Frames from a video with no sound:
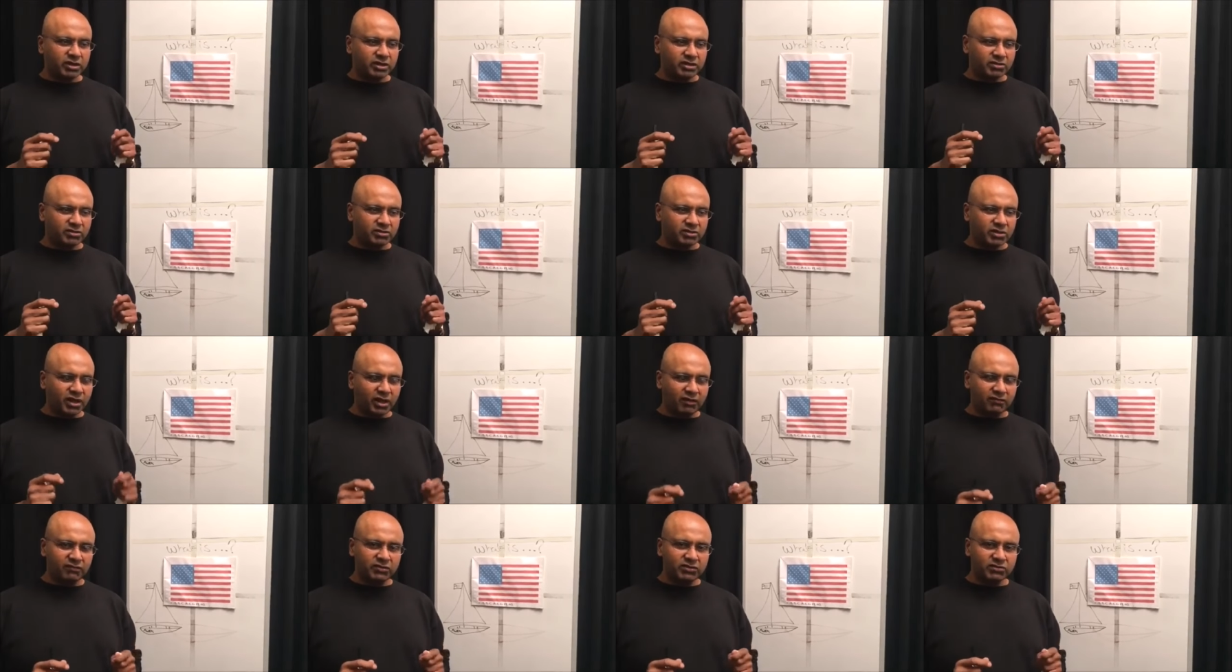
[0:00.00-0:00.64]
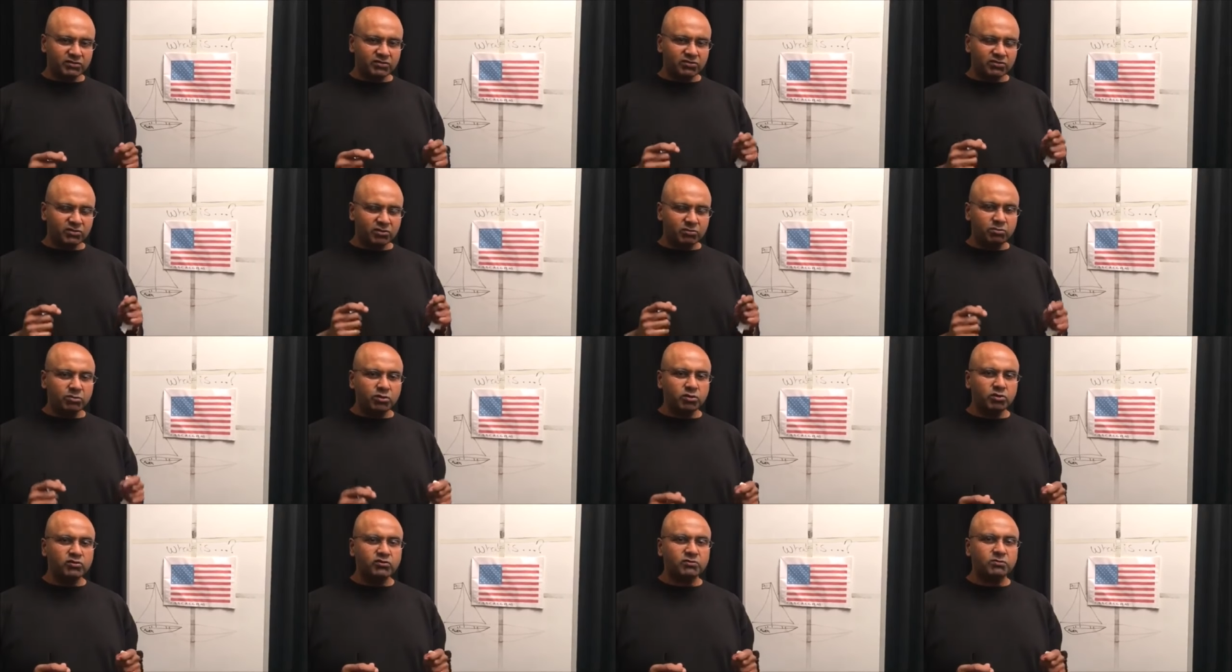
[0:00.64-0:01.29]
it governs the
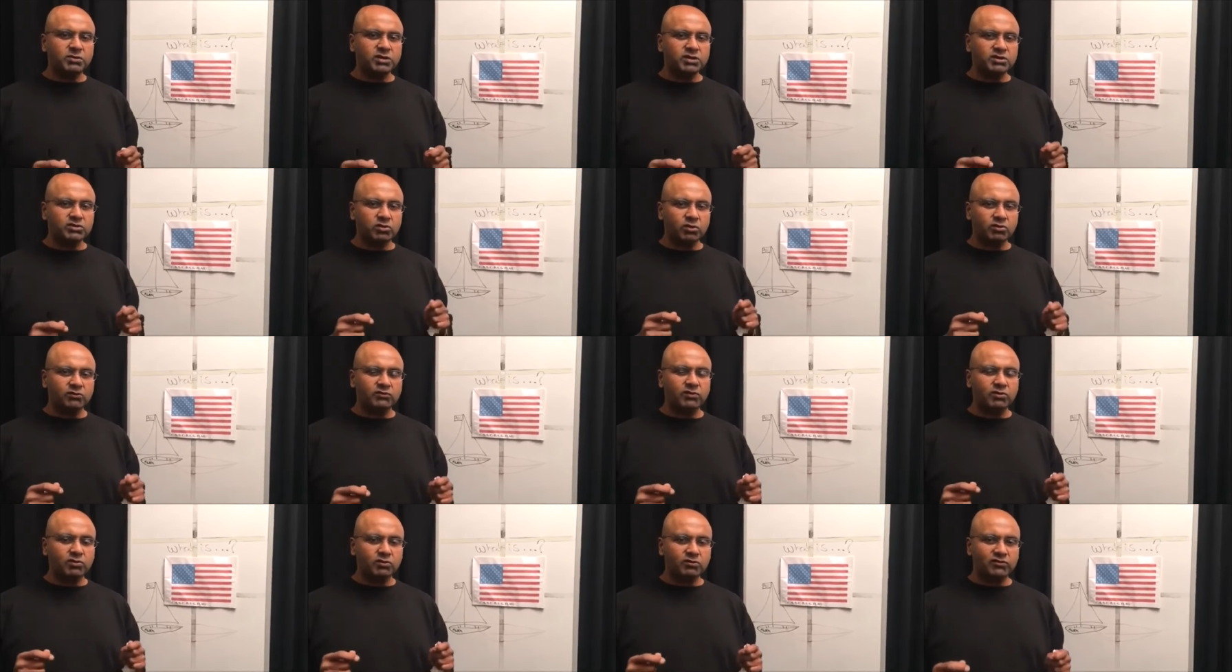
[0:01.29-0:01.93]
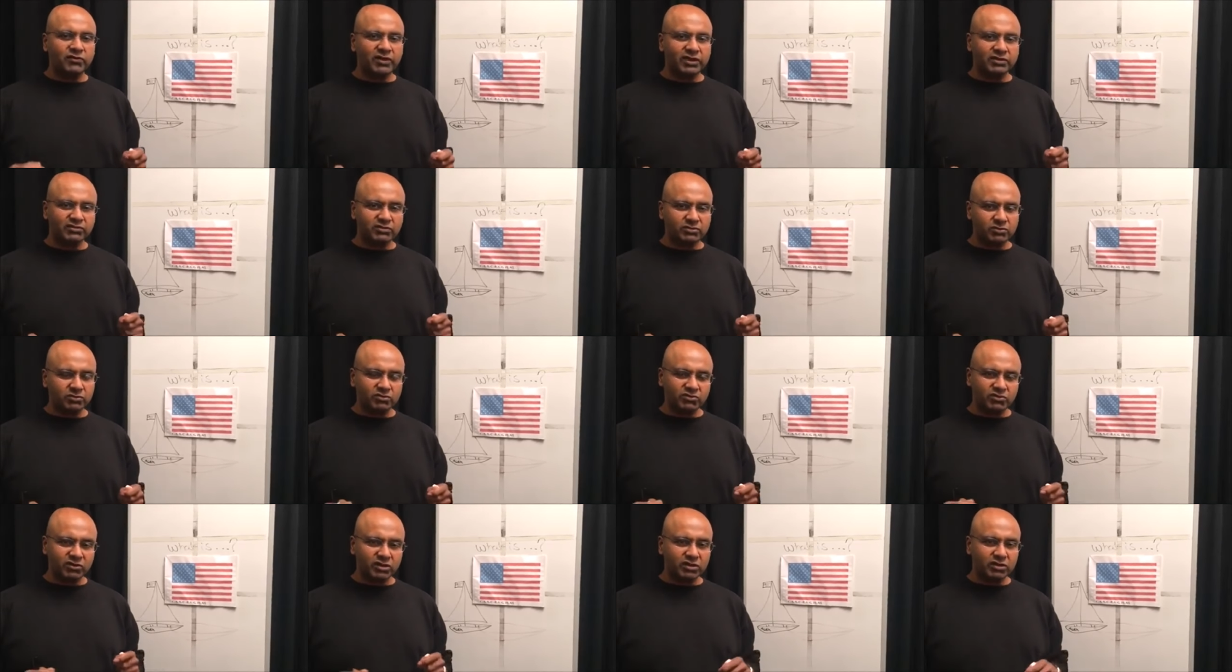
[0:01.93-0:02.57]
movement of all
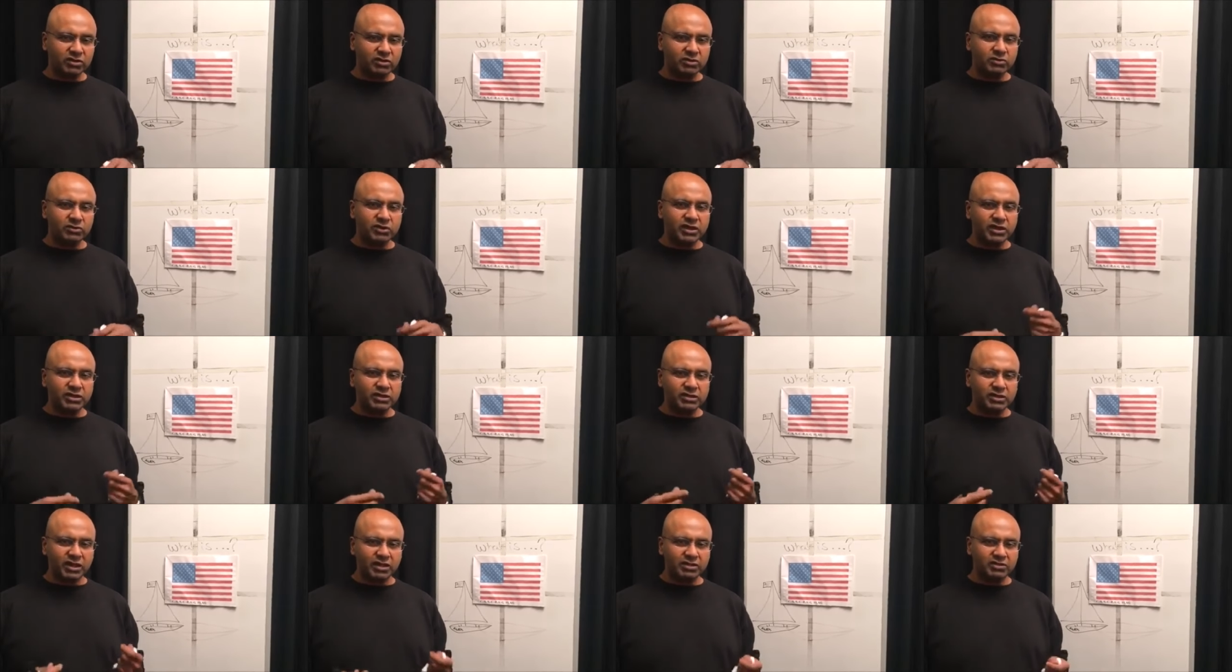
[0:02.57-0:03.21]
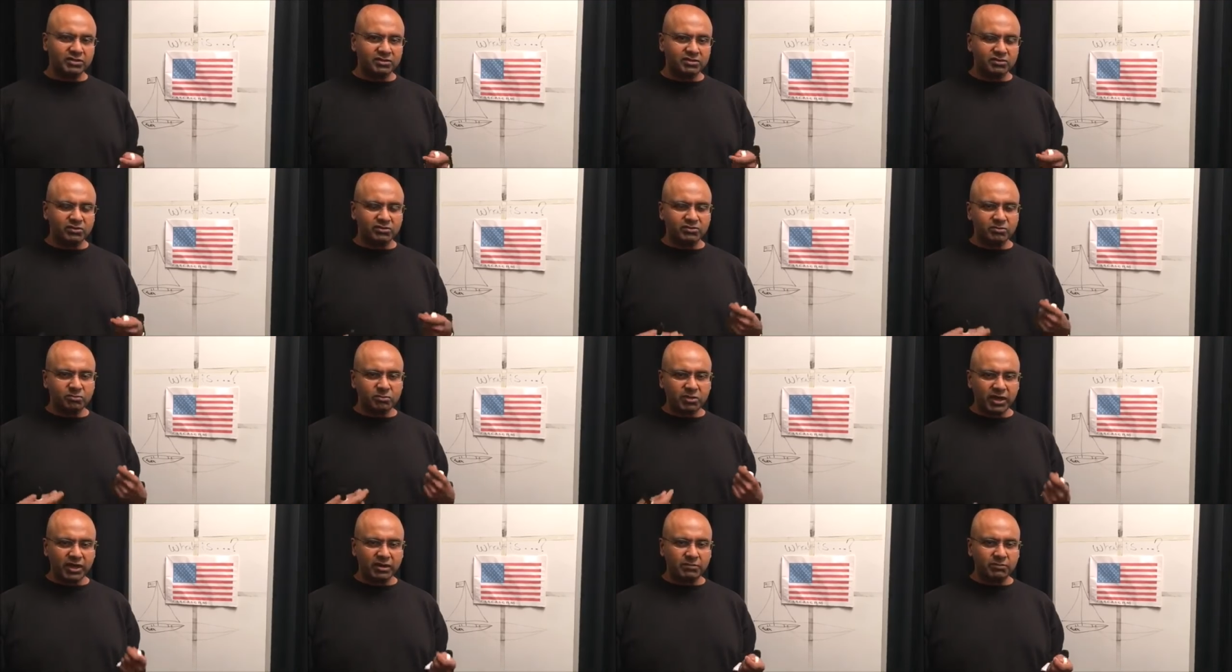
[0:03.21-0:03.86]
vessels including letters
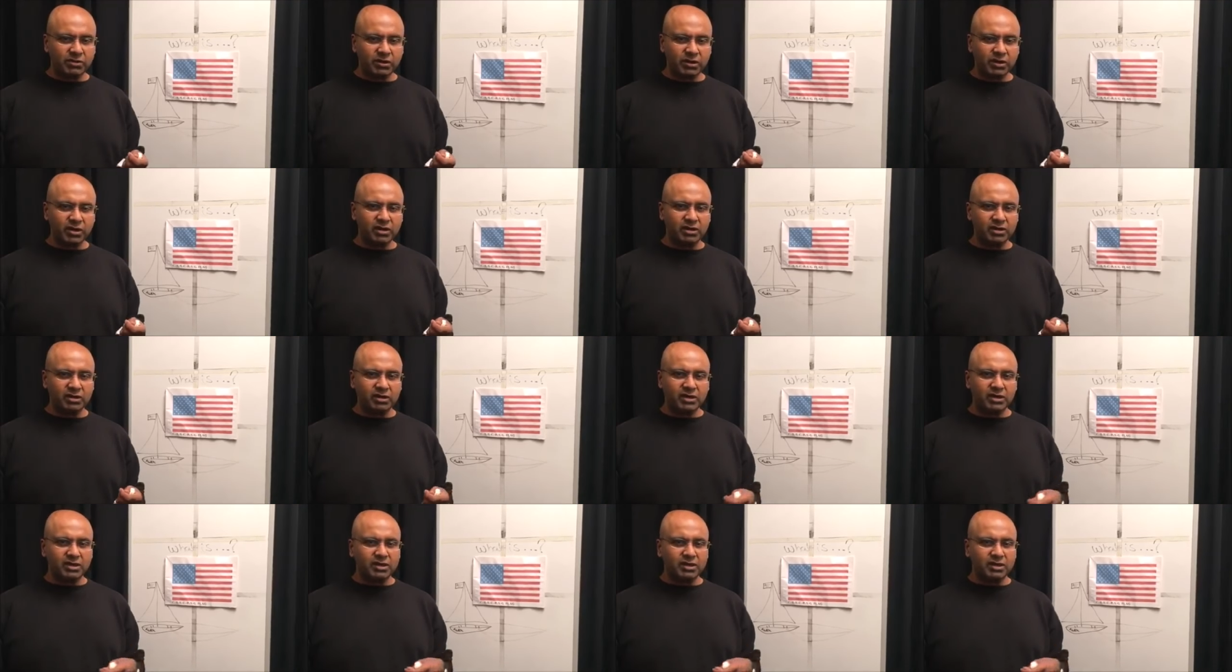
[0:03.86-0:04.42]
paper